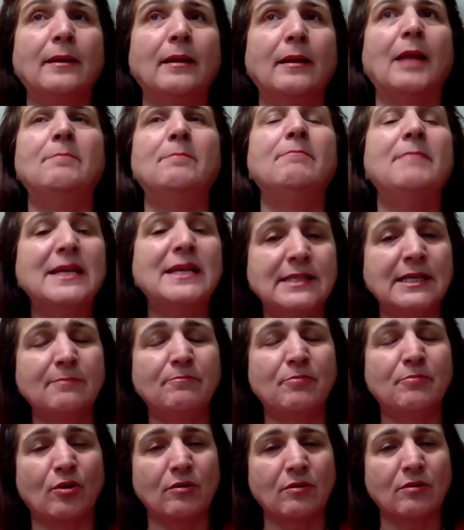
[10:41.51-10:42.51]

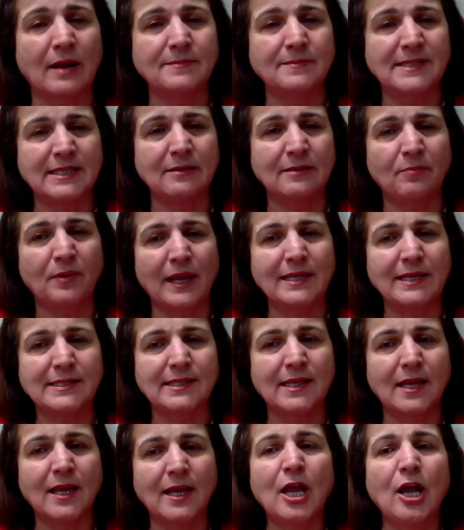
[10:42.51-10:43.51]
amazing programs in place.
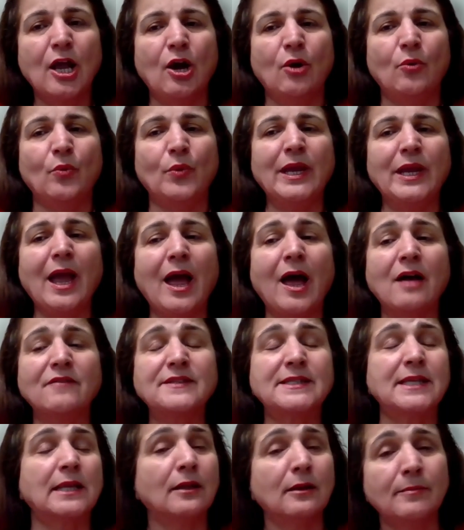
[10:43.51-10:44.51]
We have
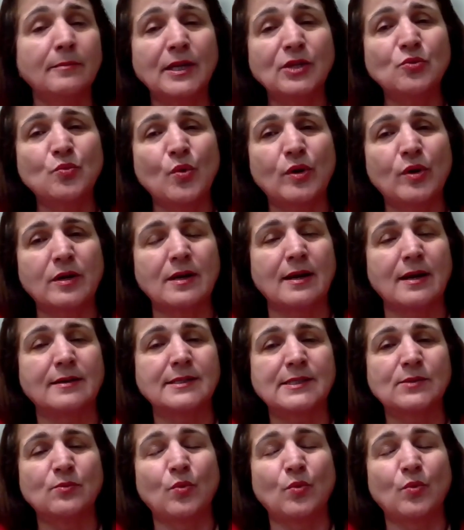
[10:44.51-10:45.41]
settlement workers